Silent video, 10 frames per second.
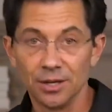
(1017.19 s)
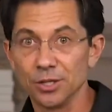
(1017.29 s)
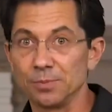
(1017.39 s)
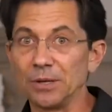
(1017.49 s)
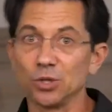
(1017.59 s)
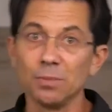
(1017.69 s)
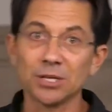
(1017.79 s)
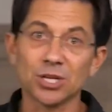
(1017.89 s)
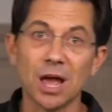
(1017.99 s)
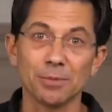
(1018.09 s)
Spend too
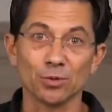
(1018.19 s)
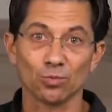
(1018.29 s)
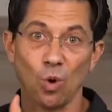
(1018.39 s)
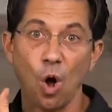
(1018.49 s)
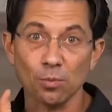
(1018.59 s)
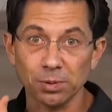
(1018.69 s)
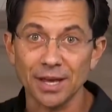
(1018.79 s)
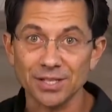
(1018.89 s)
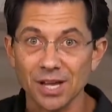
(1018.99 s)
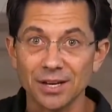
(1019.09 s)
much time in the wrong
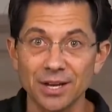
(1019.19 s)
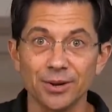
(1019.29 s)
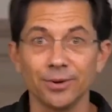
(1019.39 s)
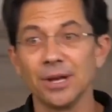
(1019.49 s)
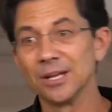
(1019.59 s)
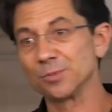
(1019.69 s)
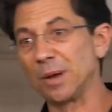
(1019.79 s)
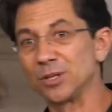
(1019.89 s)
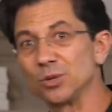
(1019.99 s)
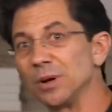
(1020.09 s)
place on here.
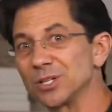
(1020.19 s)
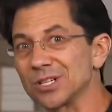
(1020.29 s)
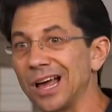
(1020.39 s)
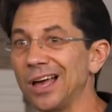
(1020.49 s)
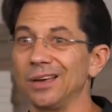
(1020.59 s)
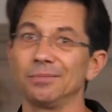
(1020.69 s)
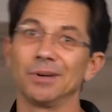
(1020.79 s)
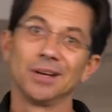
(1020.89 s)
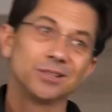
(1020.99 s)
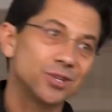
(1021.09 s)
Spend too much time
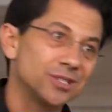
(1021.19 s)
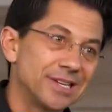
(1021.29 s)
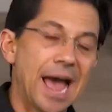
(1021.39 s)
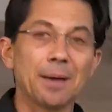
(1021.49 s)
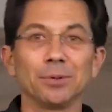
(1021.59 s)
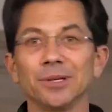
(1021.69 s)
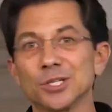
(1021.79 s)
just dabbling.